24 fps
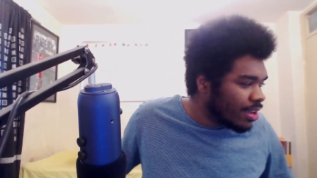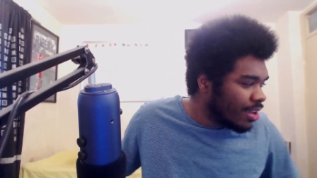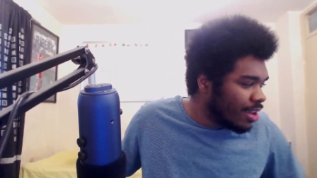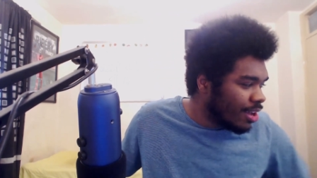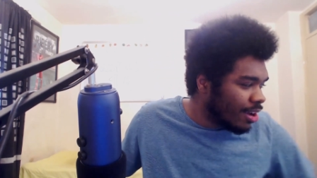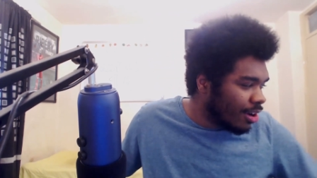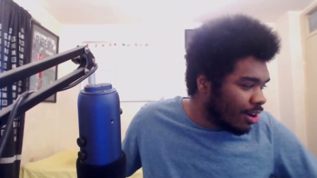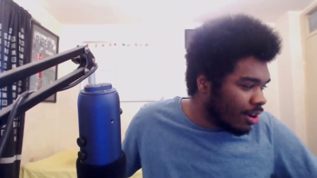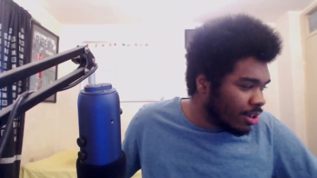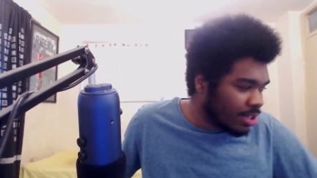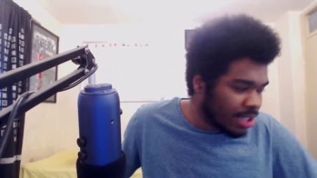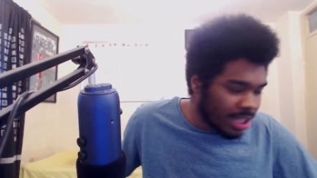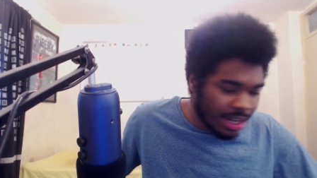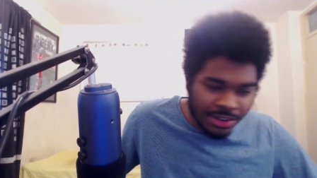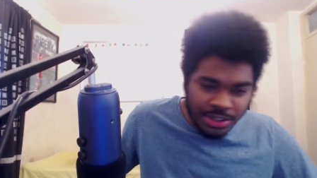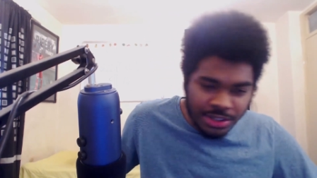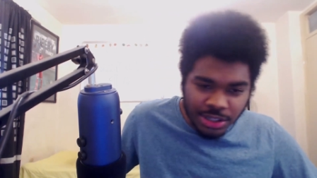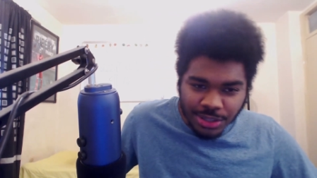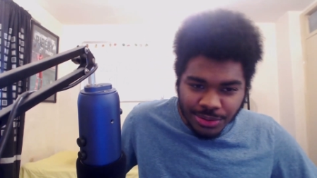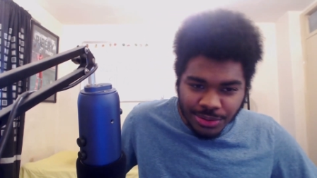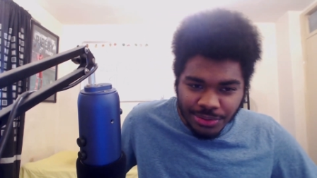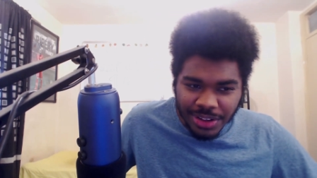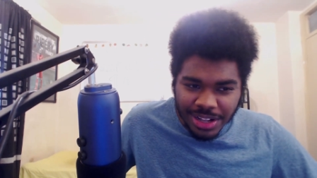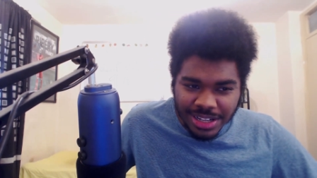because it
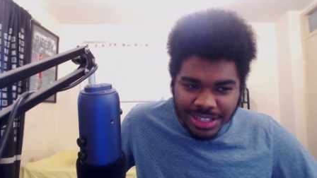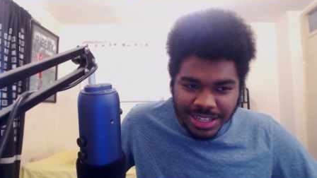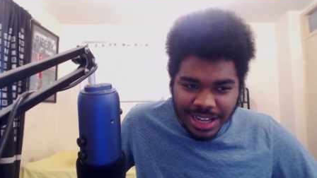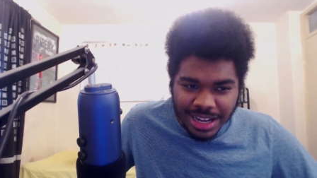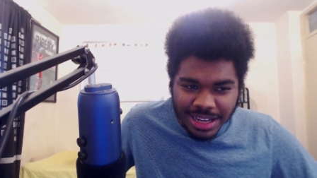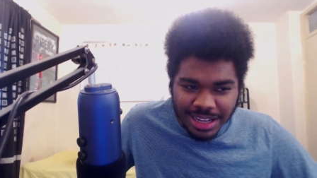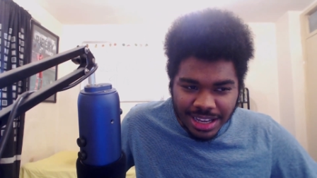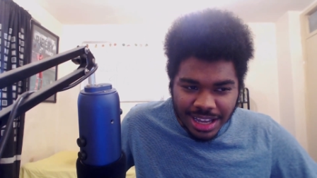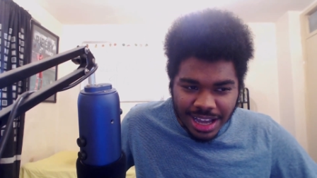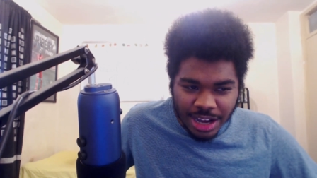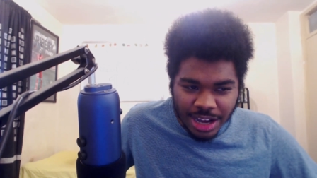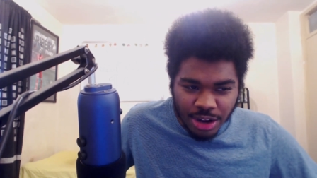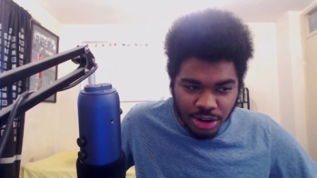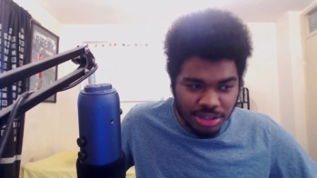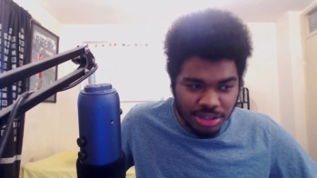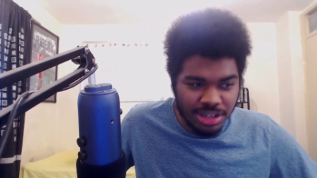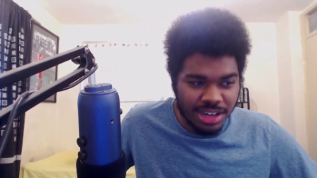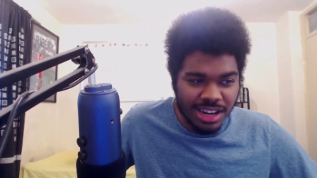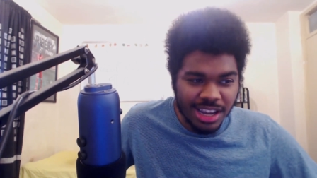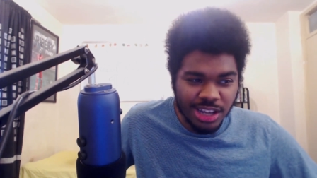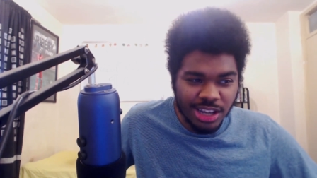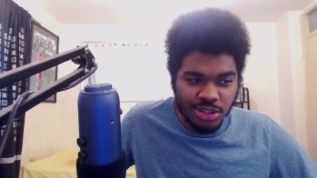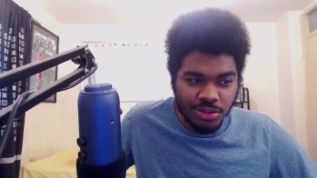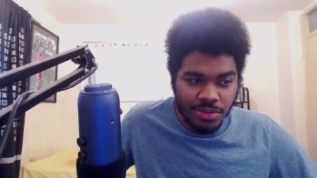just feels like a
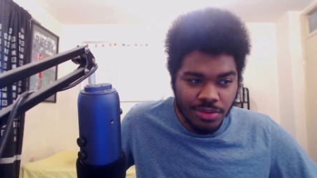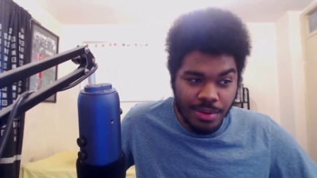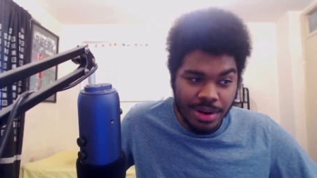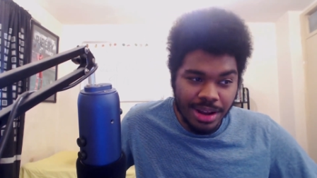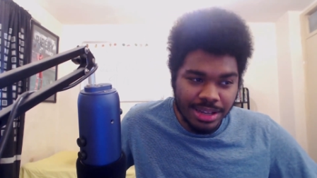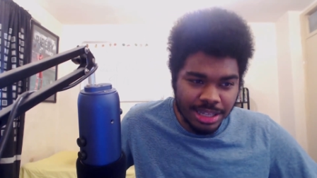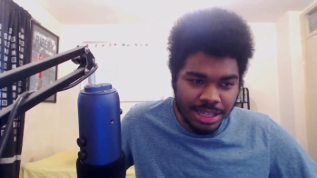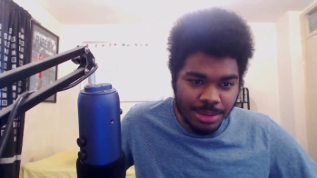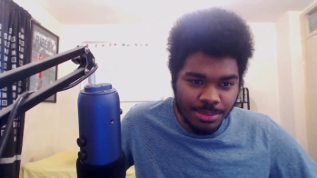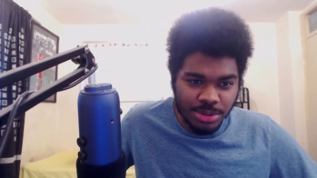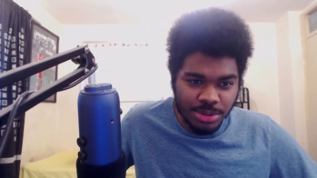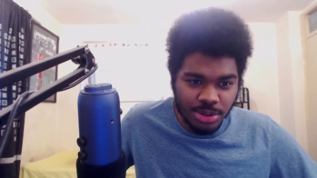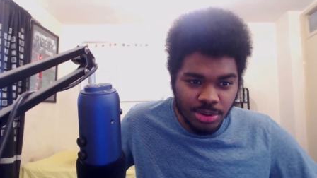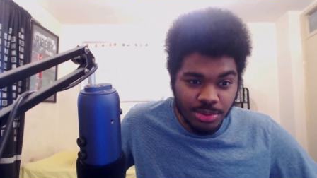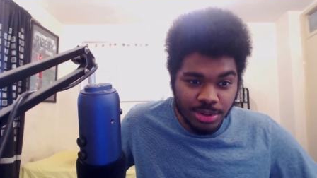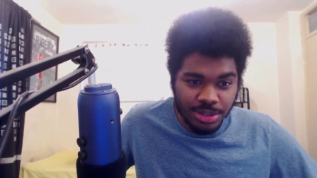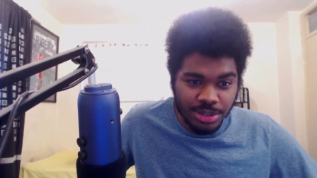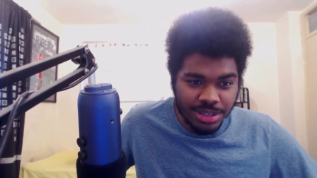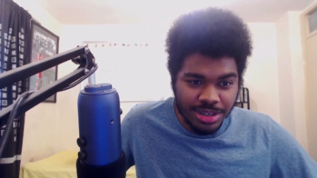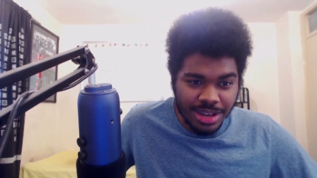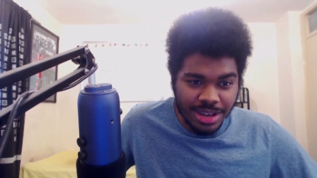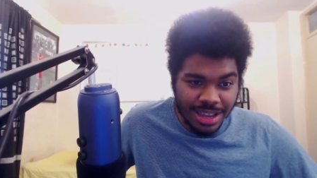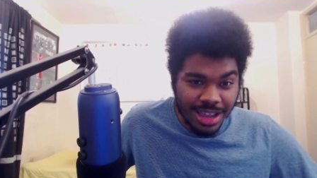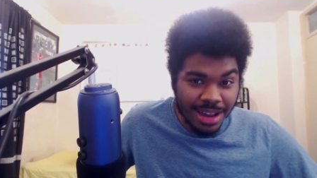continuation from last episode
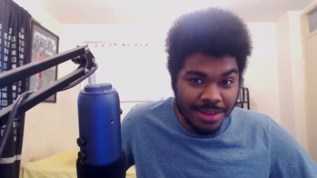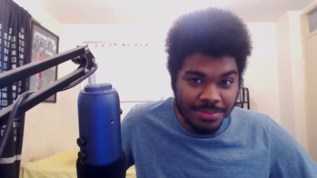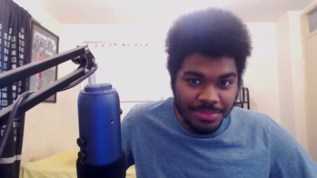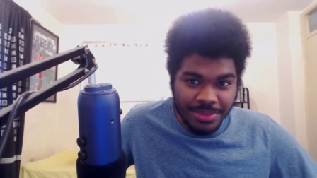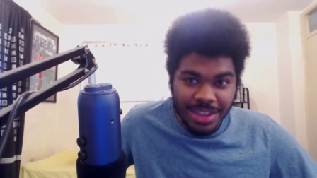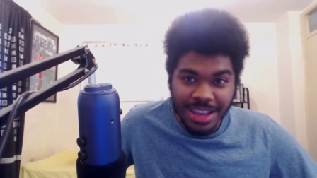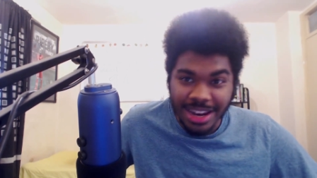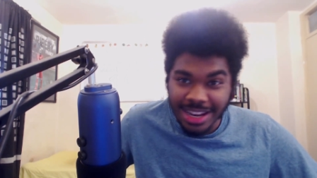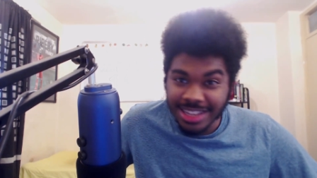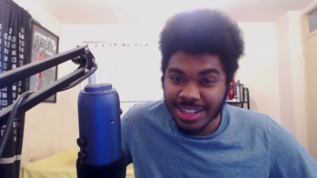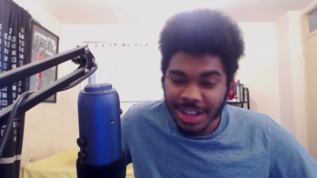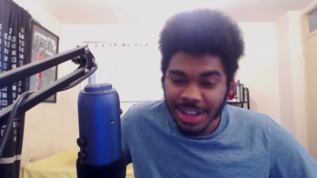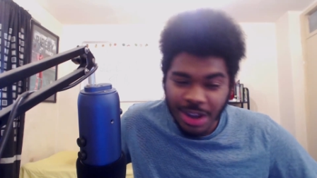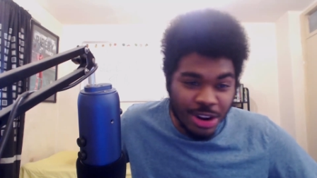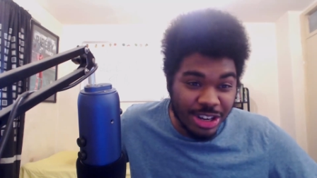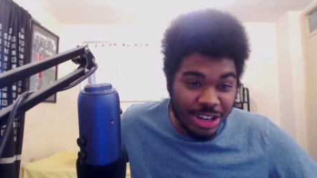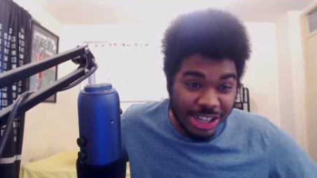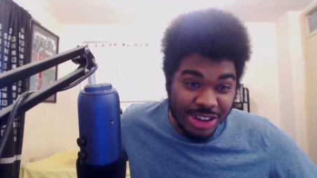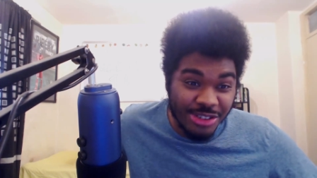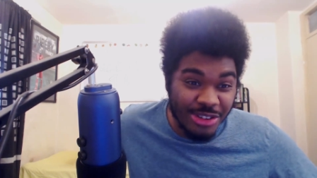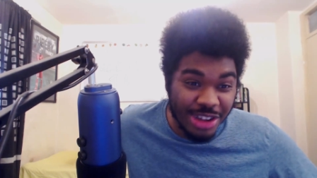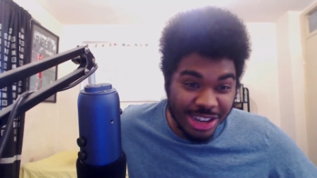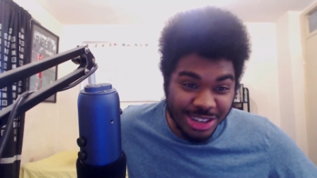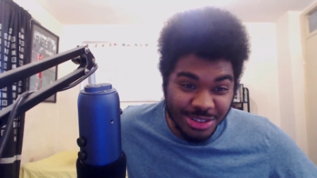which again it is a
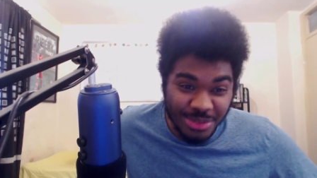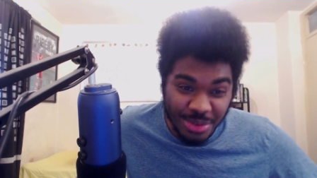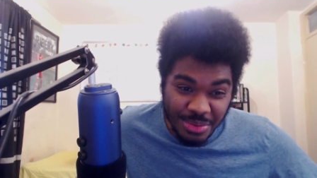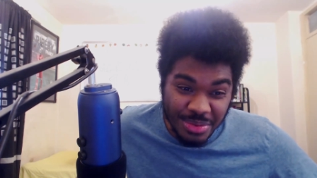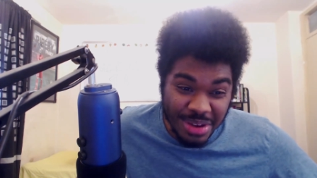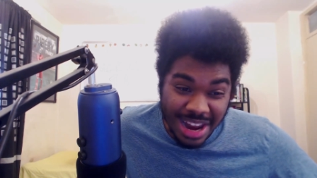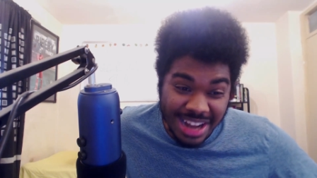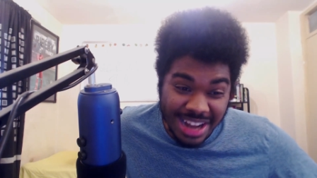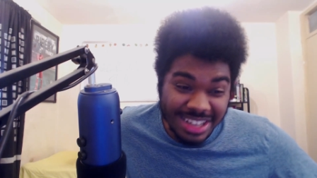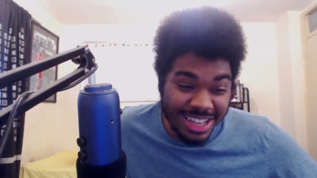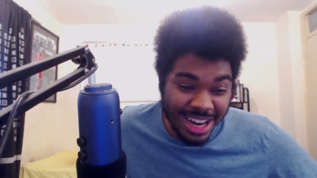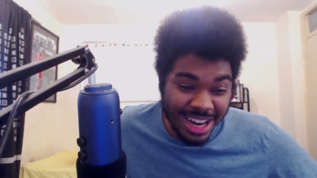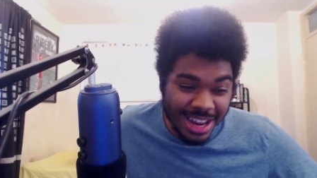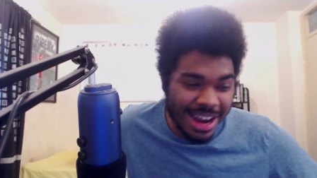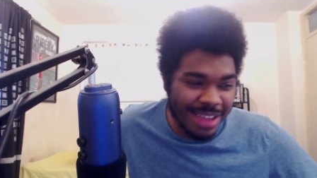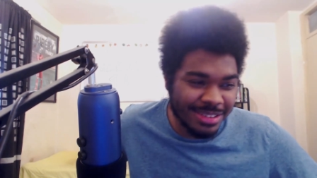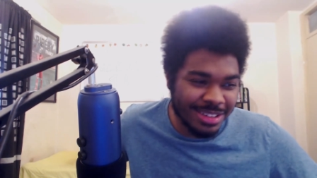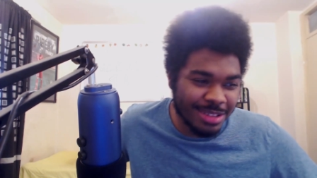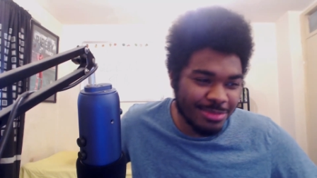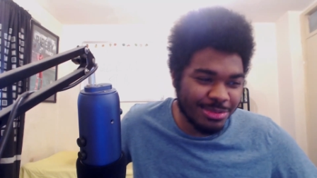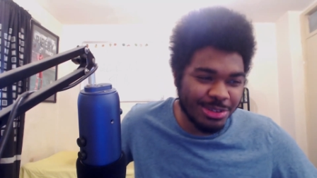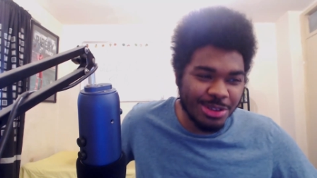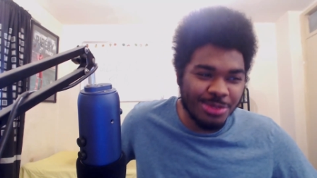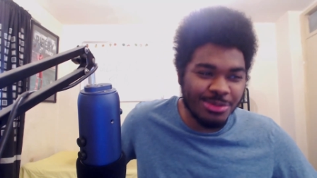continuation from last
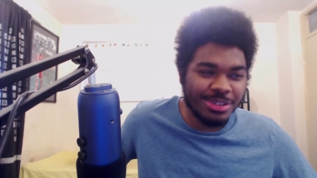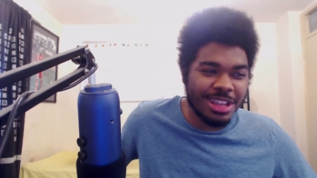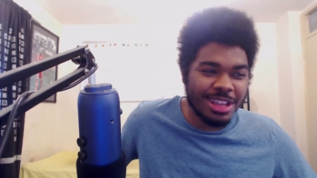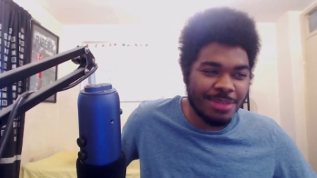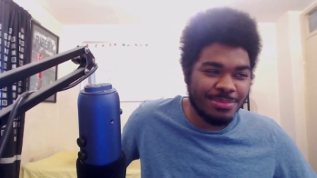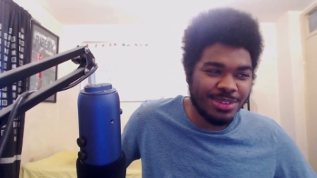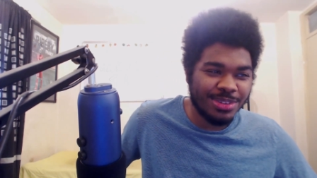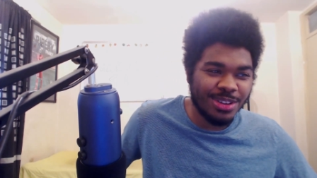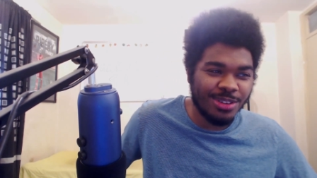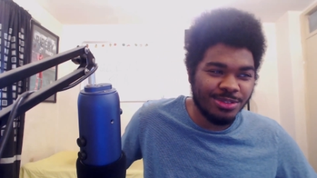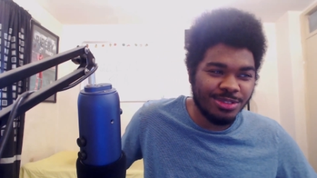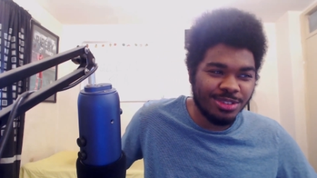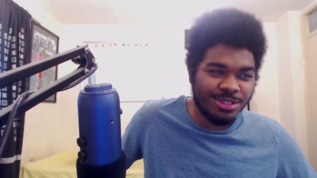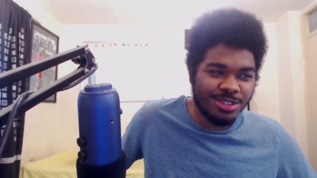last episode was episode